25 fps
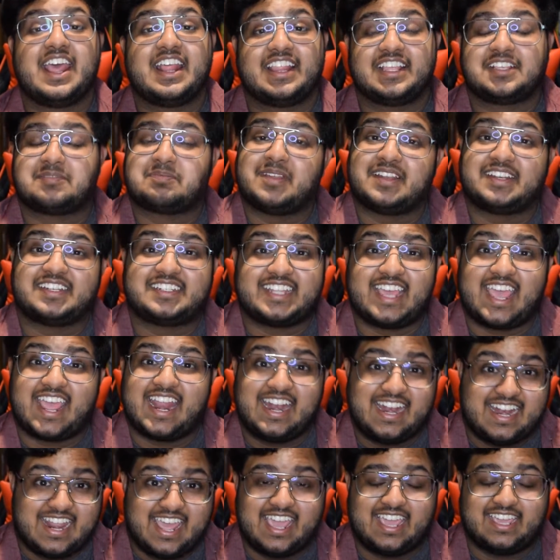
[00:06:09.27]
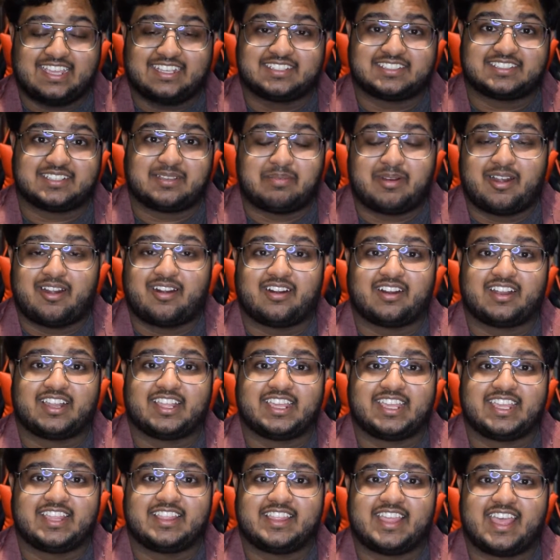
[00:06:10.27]
They spent 10 days apparently
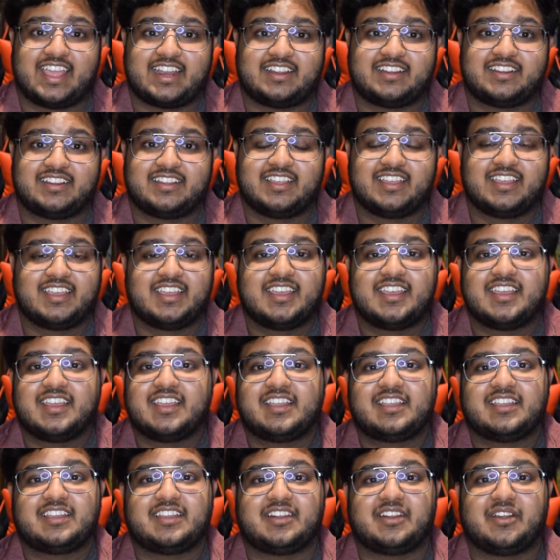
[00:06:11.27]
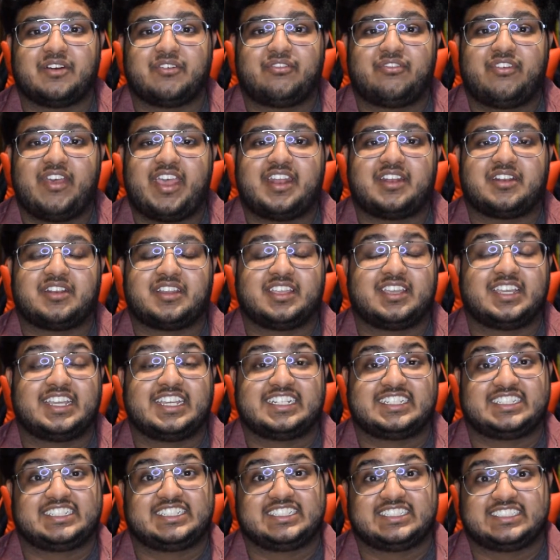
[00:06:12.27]
in that vent.
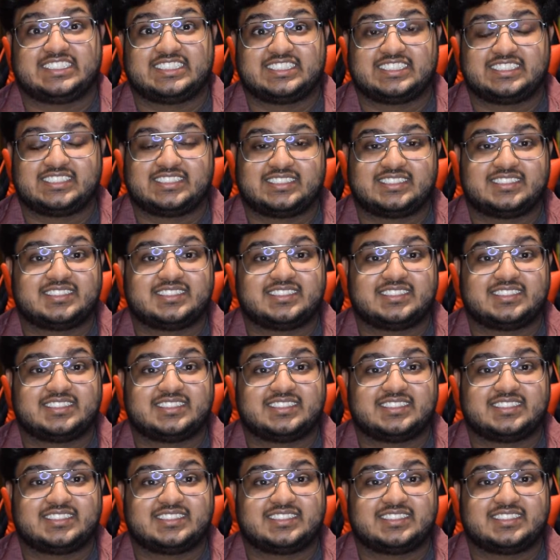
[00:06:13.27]
It's just